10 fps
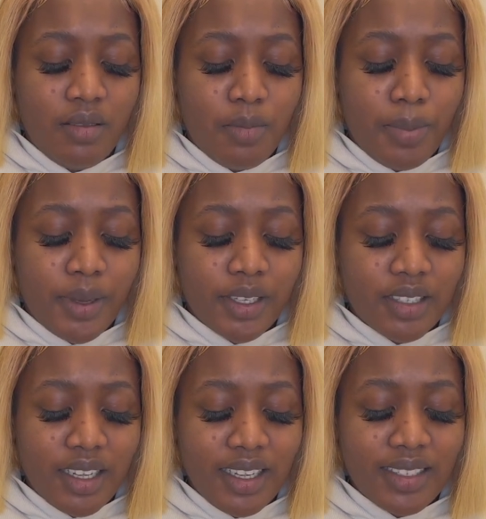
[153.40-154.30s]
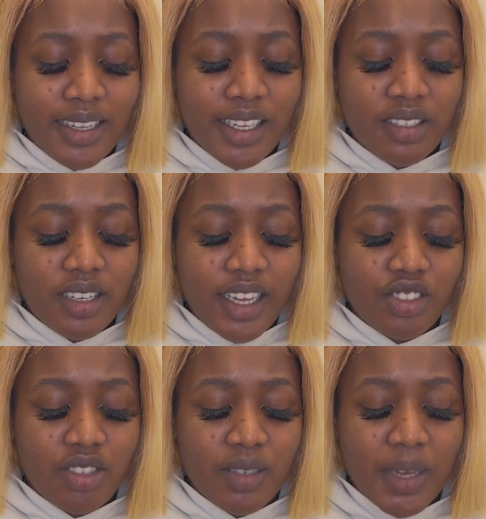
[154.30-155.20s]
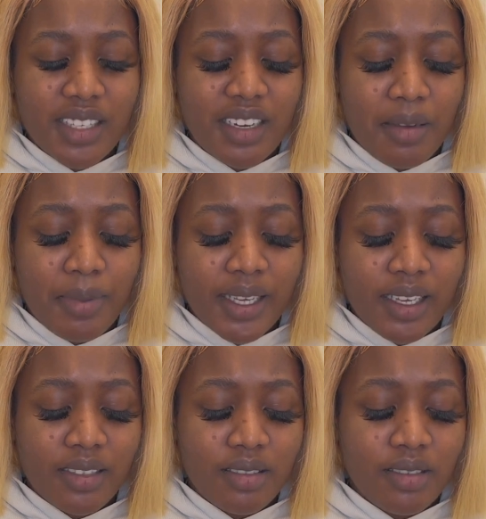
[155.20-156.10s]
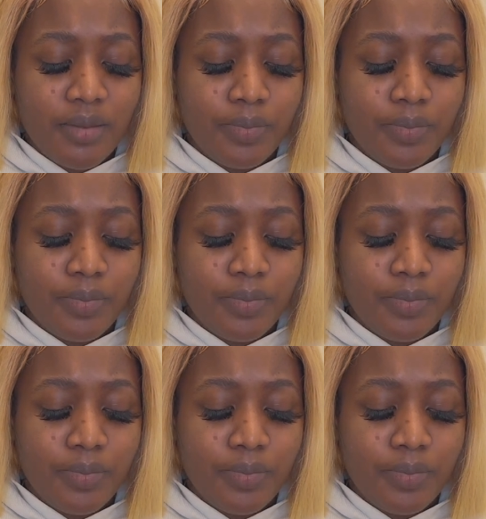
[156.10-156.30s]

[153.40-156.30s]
But it's nice to like just mix it up, I guess.